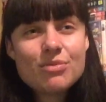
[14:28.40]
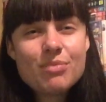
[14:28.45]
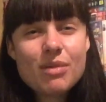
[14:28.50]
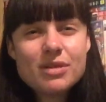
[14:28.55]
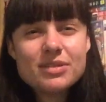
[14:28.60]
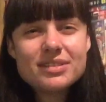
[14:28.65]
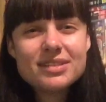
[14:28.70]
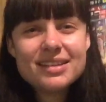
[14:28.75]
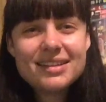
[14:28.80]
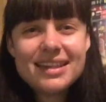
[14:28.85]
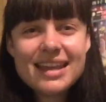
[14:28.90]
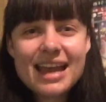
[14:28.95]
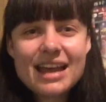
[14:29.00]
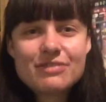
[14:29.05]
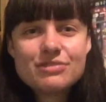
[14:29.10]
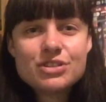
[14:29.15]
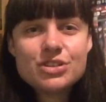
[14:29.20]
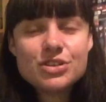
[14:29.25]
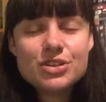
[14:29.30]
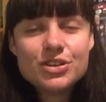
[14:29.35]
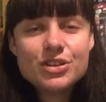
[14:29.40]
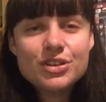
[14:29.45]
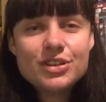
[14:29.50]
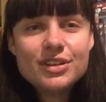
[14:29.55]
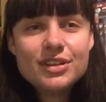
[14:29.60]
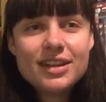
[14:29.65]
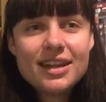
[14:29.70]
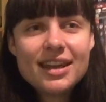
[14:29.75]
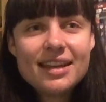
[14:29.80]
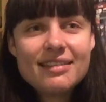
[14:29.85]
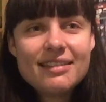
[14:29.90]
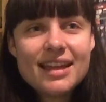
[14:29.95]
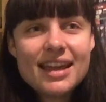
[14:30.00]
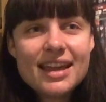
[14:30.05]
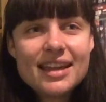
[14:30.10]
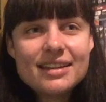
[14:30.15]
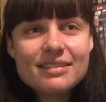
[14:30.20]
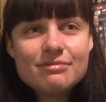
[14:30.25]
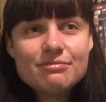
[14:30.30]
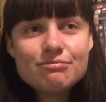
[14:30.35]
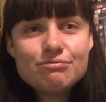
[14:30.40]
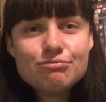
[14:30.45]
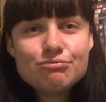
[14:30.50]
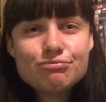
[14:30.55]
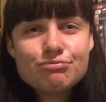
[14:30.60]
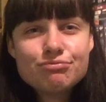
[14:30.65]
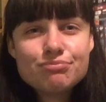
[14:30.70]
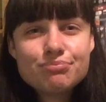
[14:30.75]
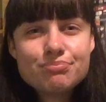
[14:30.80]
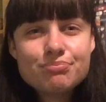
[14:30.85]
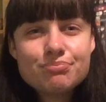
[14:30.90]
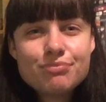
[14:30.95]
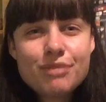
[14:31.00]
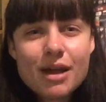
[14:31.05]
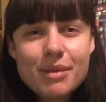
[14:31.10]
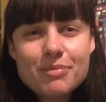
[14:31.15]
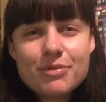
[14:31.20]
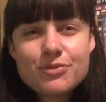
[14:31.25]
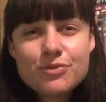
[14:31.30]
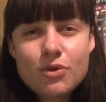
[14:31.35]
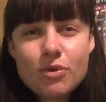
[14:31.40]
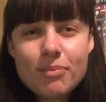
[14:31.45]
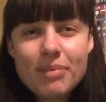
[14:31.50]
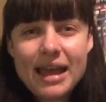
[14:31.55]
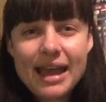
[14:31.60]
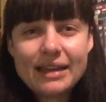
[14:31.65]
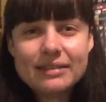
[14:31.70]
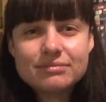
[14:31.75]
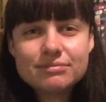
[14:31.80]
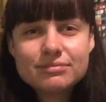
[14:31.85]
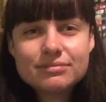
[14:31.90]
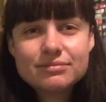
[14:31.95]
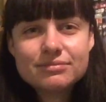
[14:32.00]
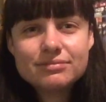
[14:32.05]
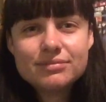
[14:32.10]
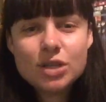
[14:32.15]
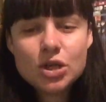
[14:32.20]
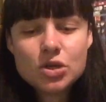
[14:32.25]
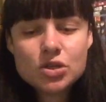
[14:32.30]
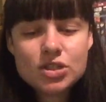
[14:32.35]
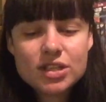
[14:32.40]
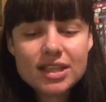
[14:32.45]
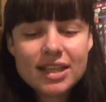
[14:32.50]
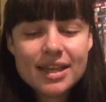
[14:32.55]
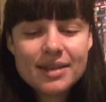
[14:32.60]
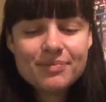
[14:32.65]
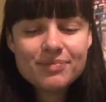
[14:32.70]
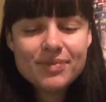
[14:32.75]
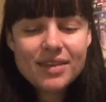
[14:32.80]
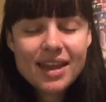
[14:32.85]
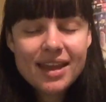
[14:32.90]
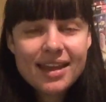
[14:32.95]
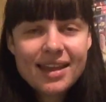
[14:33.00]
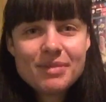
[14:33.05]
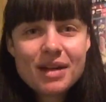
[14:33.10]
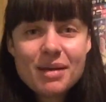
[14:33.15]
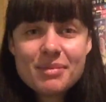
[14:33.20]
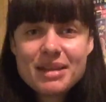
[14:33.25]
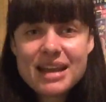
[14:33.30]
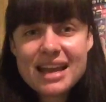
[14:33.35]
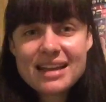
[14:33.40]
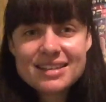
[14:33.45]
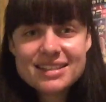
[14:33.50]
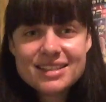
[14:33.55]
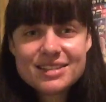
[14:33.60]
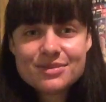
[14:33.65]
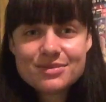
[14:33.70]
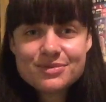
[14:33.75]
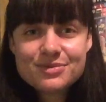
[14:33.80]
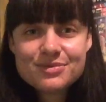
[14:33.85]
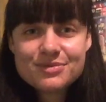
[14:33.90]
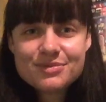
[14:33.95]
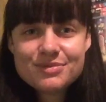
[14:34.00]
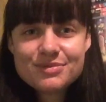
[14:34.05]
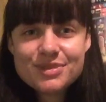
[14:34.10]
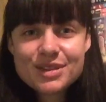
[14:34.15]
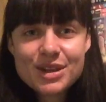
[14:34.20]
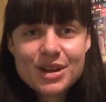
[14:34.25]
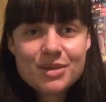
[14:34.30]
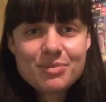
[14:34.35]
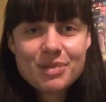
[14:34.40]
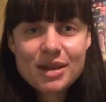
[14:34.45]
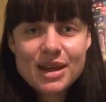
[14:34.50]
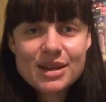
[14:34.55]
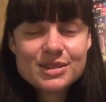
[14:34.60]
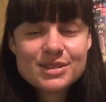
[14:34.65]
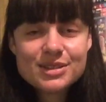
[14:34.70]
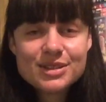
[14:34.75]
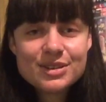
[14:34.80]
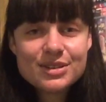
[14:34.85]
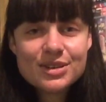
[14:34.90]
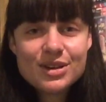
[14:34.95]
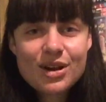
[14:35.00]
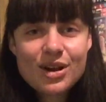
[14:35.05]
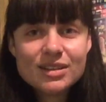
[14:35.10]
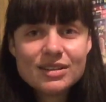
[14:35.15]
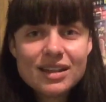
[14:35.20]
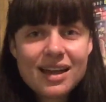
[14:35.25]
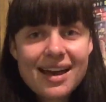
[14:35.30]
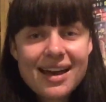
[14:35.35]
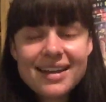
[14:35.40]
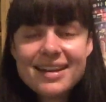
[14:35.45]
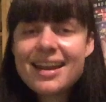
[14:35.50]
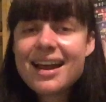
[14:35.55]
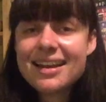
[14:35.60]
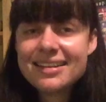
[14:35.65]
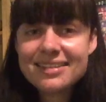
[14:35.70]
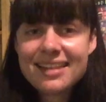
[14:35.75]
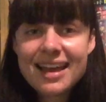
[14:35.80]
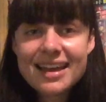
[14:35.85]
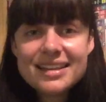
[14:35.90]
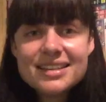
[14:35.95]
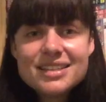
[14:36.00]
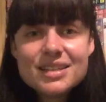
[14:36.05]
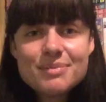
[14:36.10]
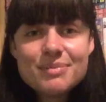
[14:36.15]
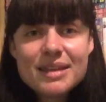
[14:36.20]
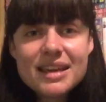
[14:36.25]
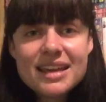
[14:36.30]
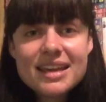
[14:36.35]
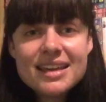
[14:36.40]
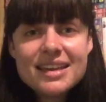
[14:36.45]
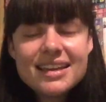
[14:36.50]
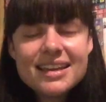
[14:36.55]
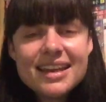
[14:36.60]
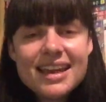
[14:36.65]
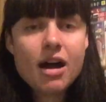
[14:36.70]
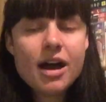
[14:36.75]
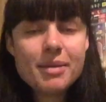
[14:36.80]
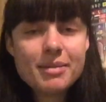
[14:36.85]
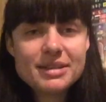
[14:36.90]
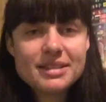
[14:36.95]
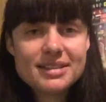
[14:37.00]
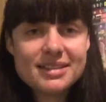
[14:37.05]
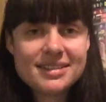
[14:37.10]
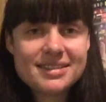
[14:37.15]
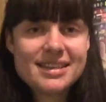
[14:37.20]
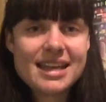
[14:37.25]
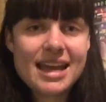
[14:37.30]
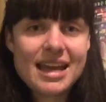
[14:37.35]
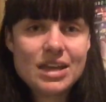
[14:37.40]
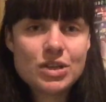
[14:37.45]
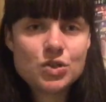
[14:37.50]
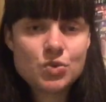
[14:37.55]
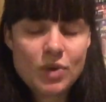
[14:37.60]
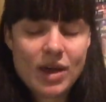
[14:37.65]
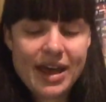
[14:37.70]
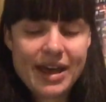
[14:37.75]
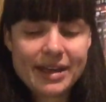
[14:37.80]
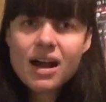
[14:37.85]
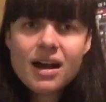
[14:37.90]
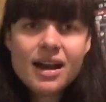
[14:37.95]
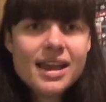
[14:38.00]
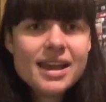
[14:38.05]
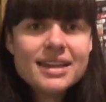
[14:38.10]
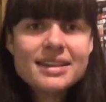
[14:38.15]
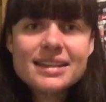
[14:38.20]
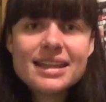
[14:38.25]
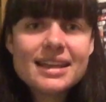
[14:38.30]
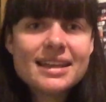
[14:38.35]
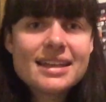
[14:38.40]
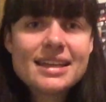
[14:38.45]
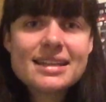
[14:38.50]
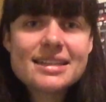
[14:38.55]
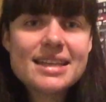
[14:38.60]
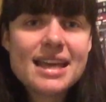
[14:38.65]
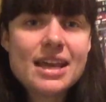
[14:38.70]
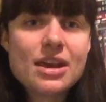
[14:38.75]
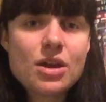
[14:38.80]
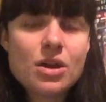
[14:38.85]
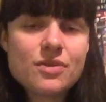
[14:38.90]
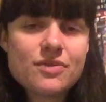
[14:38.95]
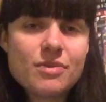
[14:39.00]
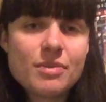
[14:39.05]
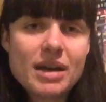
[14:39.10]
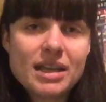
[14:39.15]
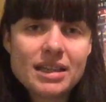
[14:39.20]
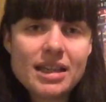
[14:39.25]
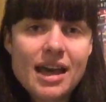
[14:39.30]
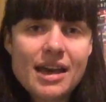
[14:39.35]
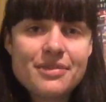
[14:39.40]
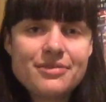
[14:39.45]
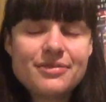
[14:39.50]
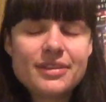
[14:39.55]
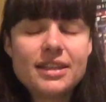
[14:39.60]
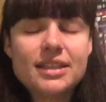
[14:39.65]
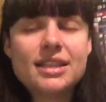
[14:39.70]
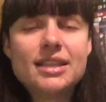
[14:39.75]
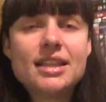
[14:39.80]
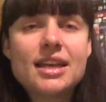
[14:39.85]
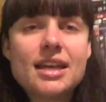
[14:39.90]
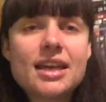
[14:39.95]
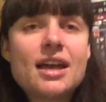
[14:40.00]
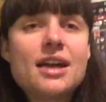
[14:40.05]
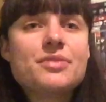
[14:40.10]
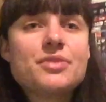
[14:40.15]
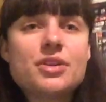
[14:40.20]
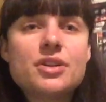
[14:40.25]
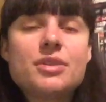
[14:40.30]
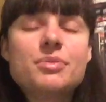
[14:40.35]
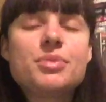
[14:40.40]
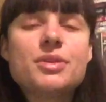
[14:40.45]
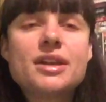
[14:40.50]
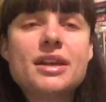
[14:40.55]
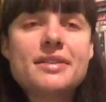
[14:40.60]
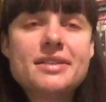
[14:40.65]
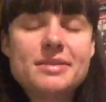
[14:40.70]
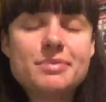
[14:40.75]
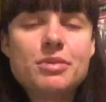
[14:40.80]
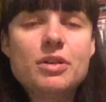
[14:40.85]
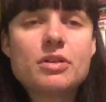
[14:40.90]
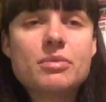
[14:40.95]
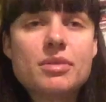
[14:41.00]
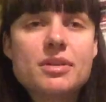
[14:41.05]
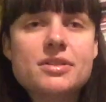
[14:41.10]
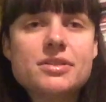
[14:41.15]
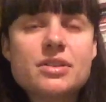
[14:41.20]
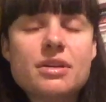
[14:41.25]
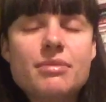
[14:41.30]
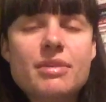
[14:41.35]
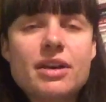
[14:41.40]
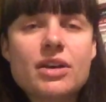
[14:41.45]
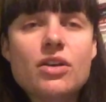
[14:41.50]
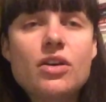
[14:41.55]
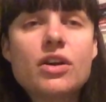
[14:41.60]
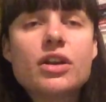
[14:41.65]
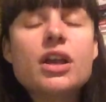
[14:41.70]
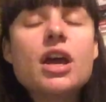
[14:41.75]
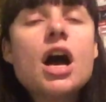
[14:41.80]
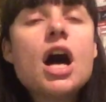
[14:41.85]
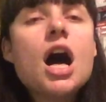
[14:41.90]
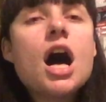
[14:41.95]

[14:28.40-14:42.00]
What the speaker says: mostly in the afternoon and then right before bed, usually. I'm an active person online I like to be. I'm at a stage where I ain't letting it take over my life, feeling like I've got to put out this blog post. Oh my God,